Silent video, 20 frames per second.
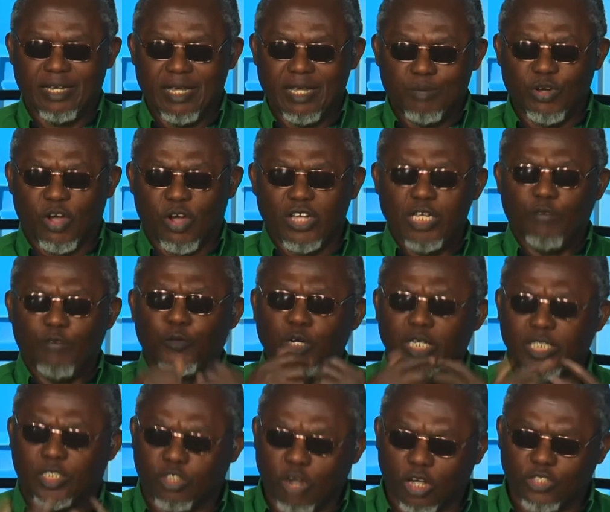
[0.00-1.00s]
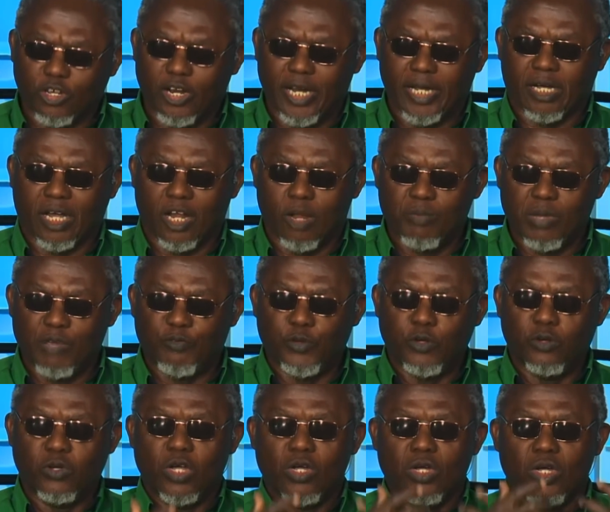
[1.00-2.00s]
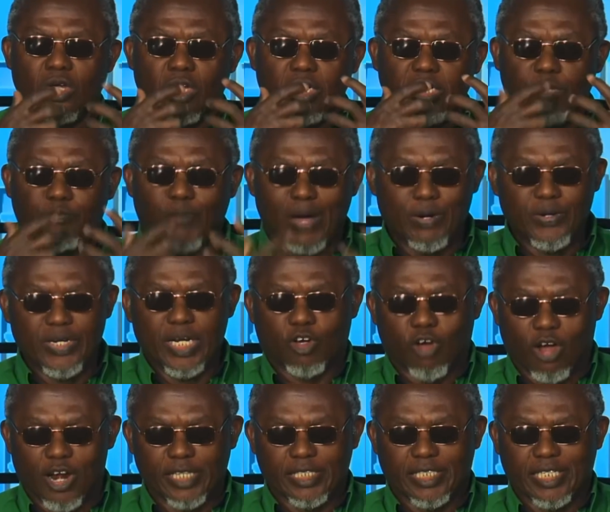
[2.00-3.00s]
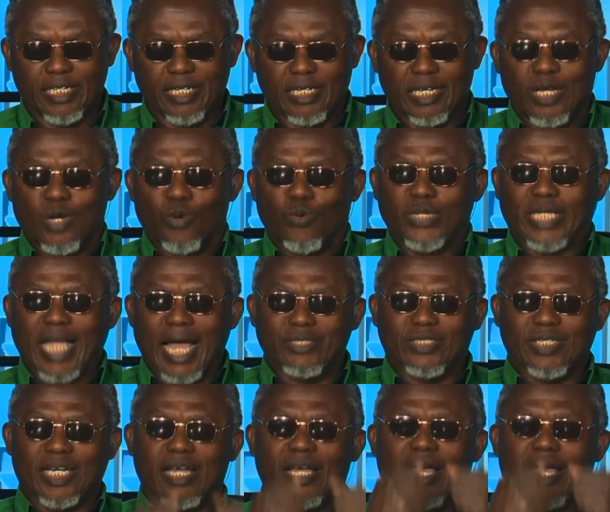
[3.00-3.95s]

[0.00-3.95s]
Because if you restructure the economy, if you devalue the currency without